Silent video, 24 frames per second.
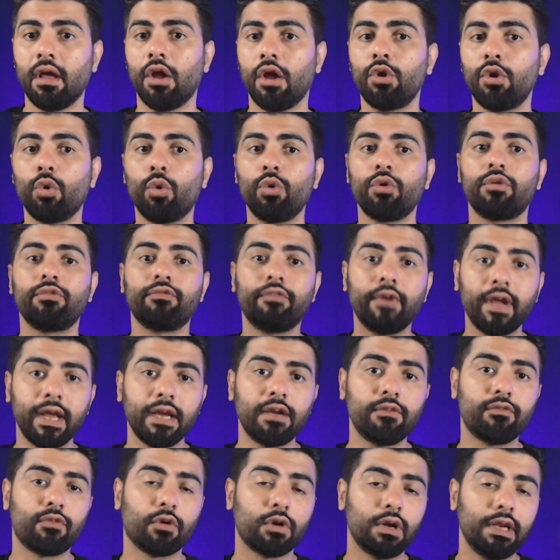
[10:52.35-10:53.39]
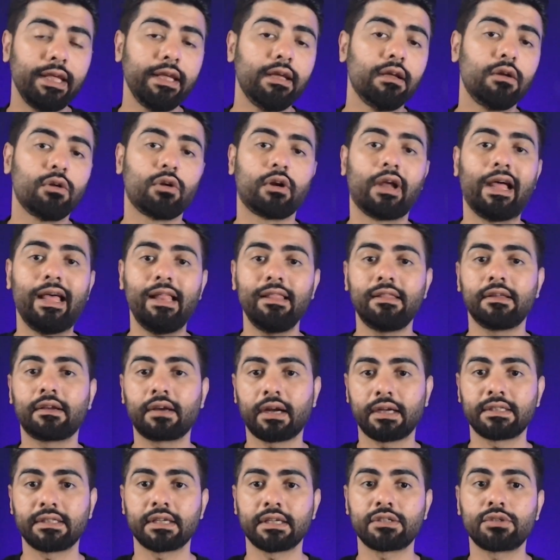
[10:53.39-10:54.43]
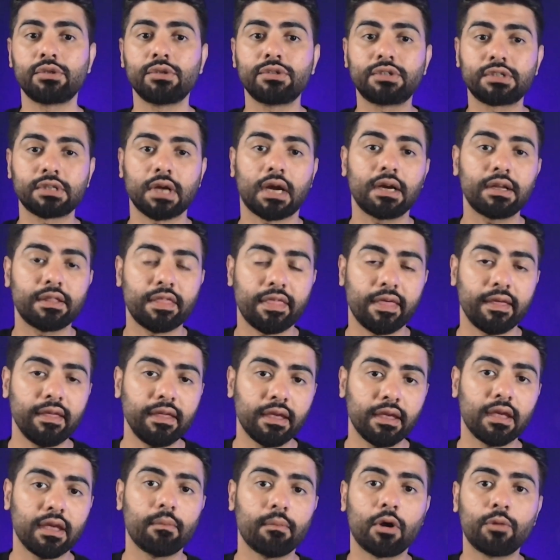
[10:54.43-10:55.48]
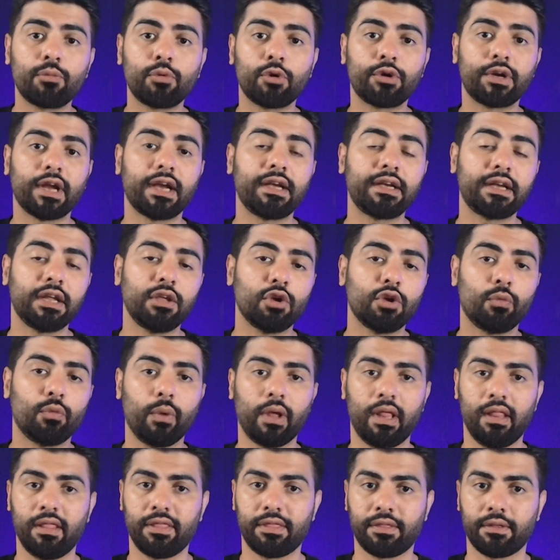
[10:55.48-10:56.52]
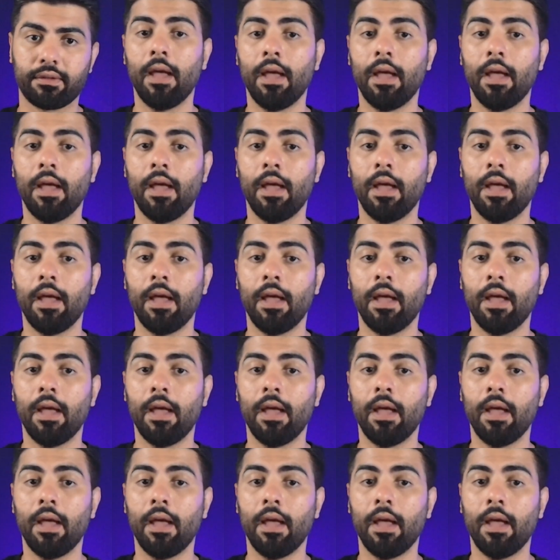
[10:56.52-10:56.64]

don't wait for legal or health crisis to start thinking about protecting your wealth.